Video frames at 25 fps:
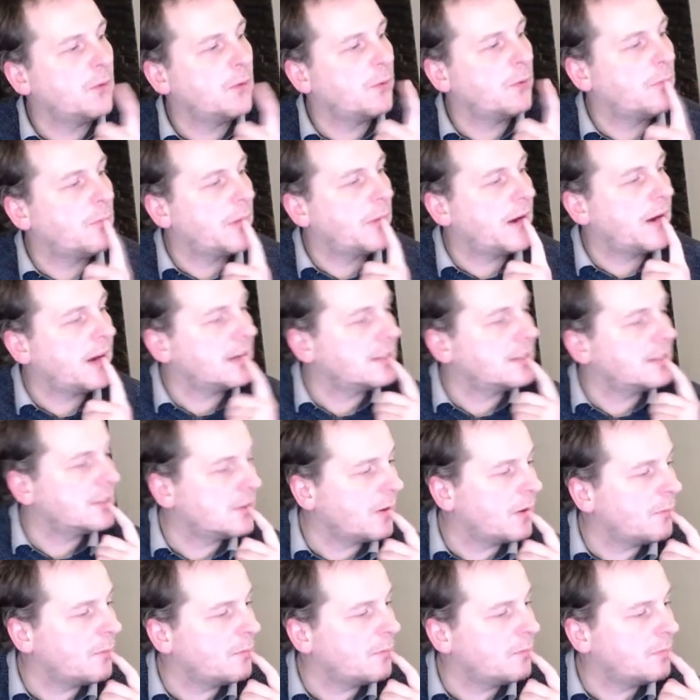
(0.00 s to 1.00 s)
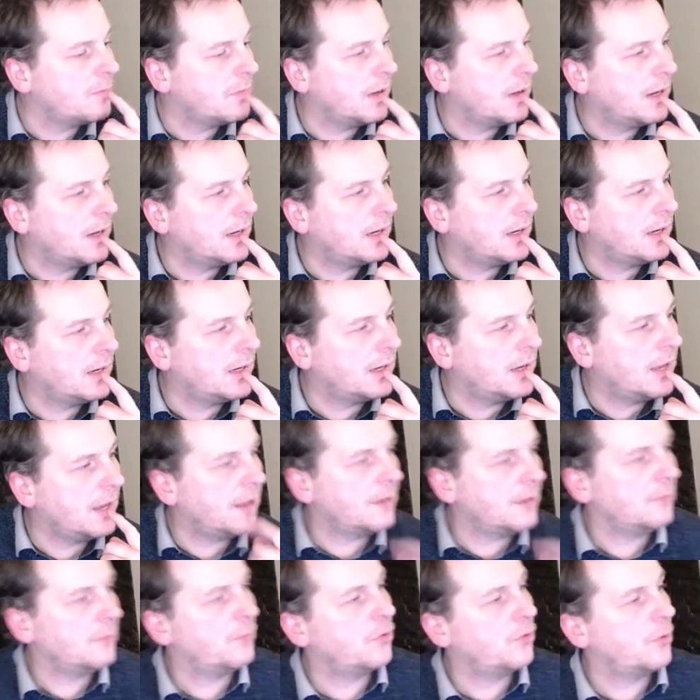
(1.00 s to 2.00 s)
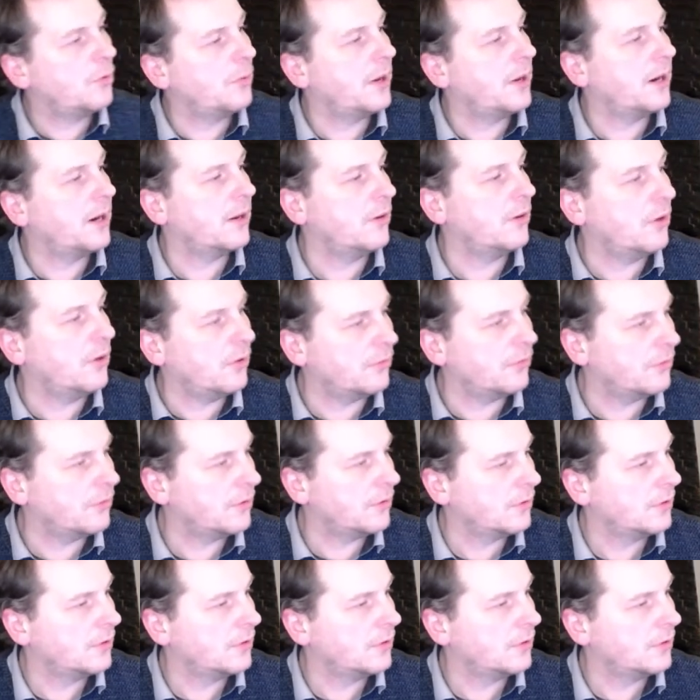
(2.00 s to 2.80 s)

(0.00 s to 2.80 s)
prepared some. I hadn't prepared enough.